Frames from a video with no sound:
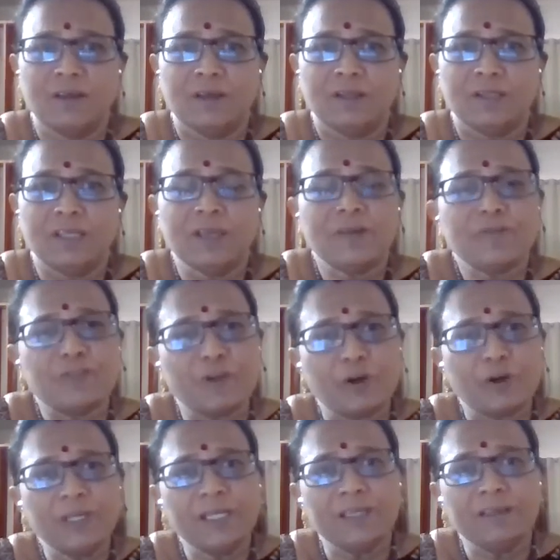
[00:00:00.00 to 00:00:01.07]
they are
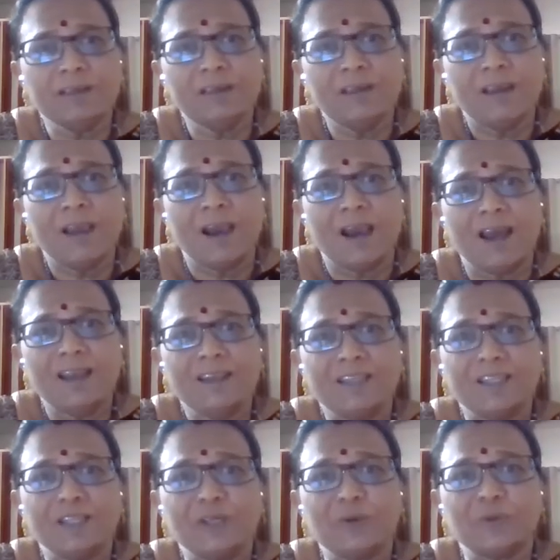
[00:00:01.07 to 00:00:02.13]
falling, and
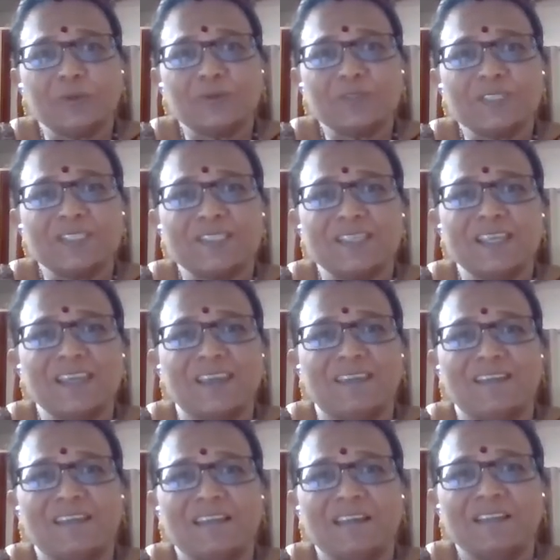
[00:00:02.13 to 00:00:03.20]
he could
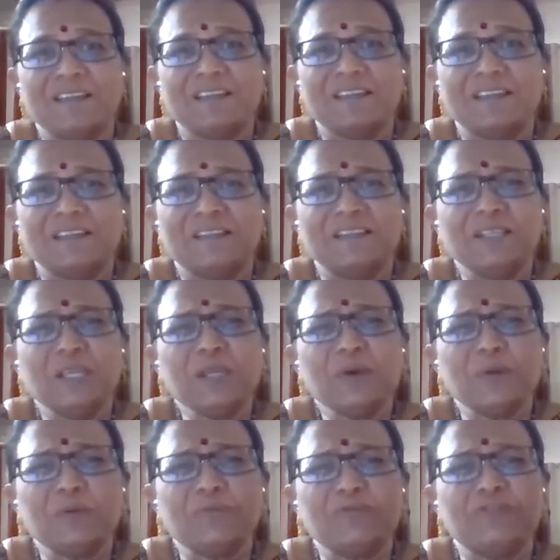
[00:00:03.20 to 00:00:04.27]
see, he
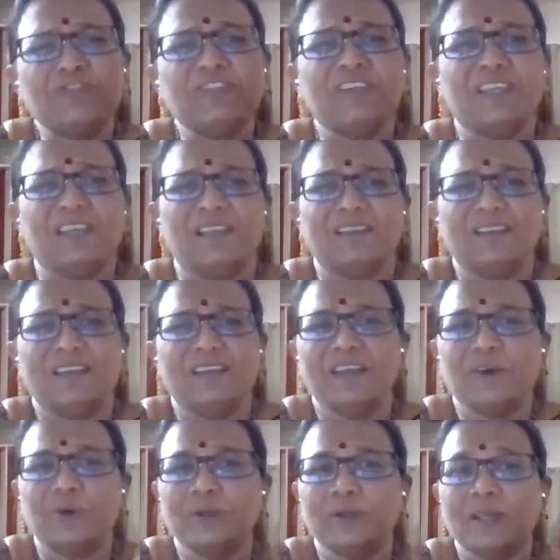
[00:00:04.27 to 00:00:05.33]
could feel,
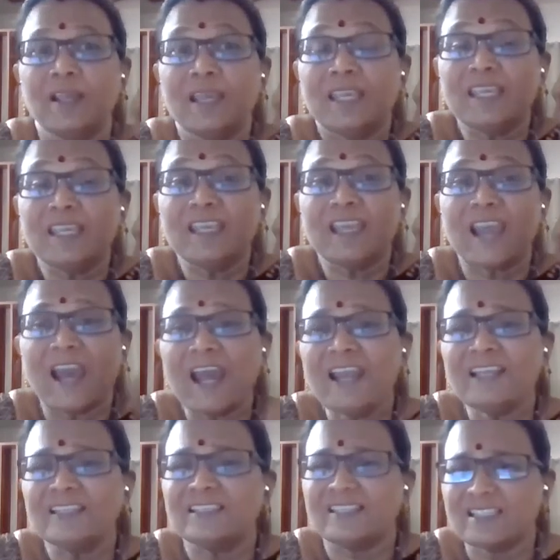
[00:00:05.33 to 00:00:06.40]
he
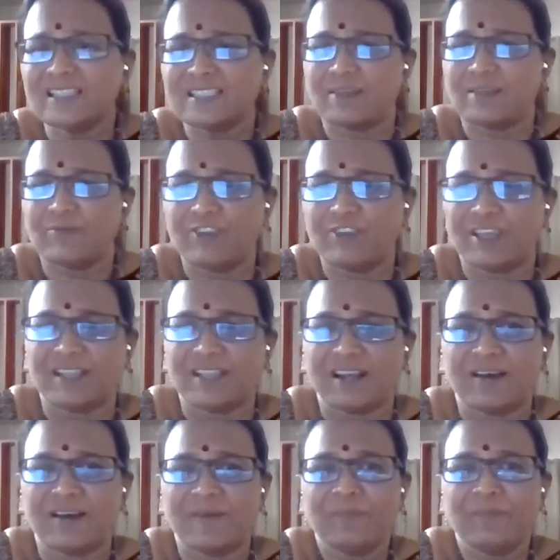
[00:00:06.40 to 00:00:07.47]
had that
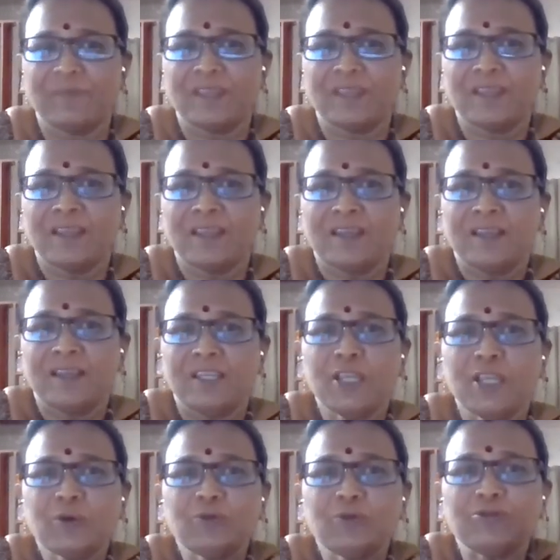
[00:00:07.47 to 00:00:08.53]
samvedana.
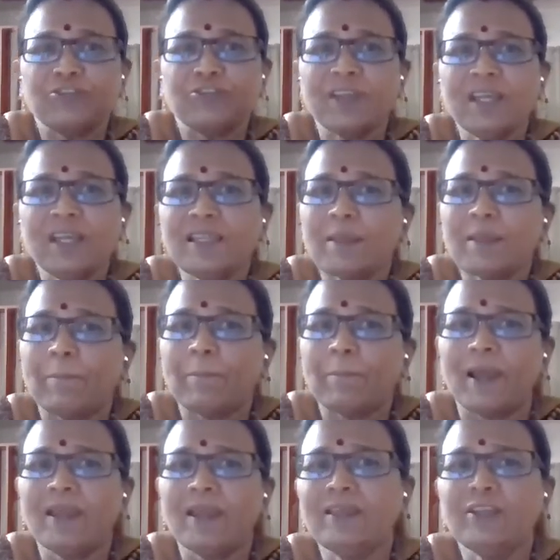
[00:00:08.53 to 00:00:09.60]
He could feel the
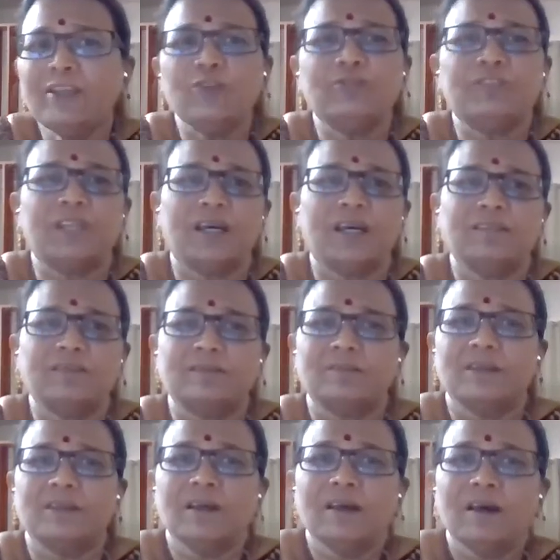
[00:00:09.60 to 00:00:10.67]
pain of that
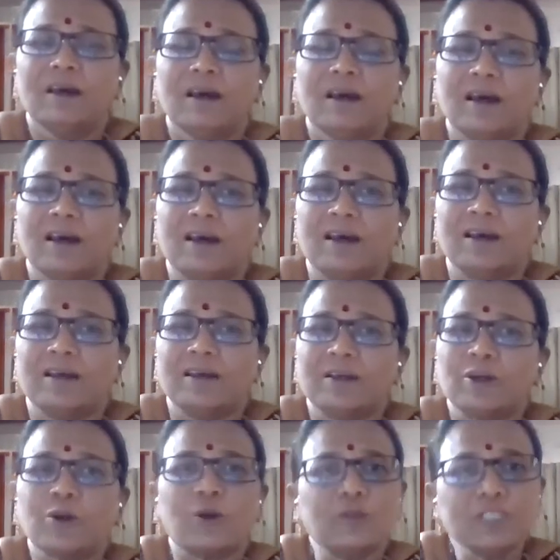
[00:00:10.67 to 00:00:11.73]

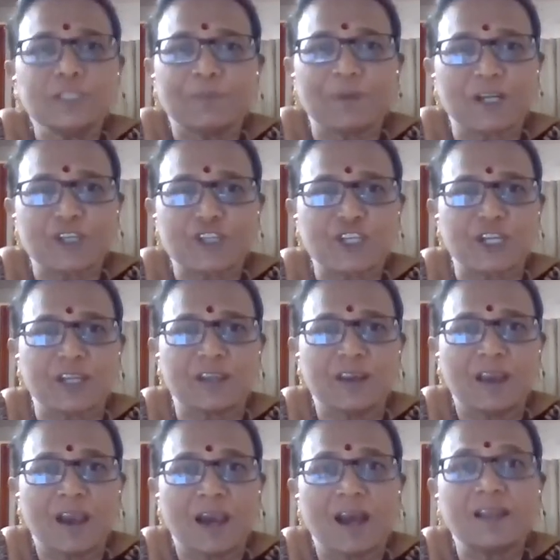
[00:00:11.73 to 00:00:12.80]
Krauncha Pakshi,
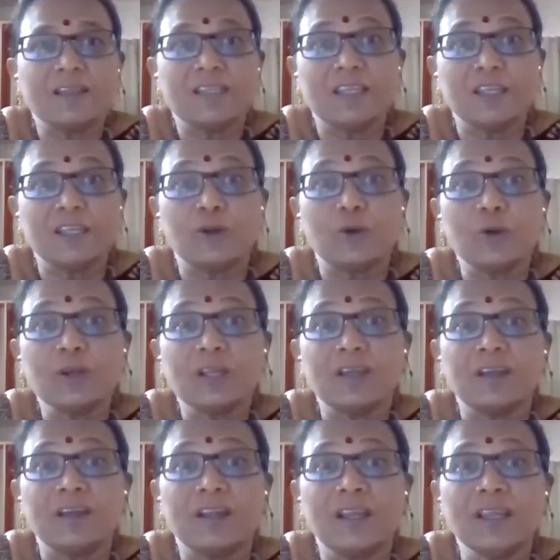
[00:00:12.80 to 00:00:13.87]
and he wrote a
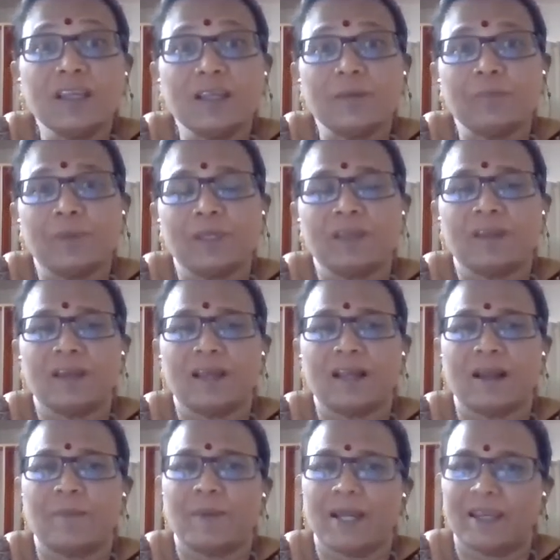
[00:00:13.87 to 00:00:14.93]
great epic
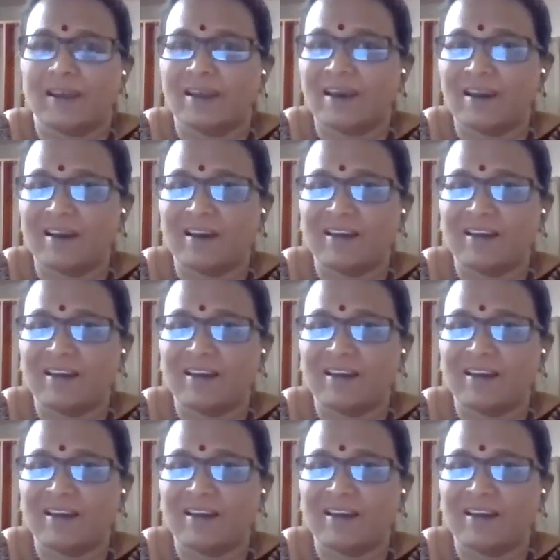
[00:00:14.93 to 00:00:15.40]
Ramayana.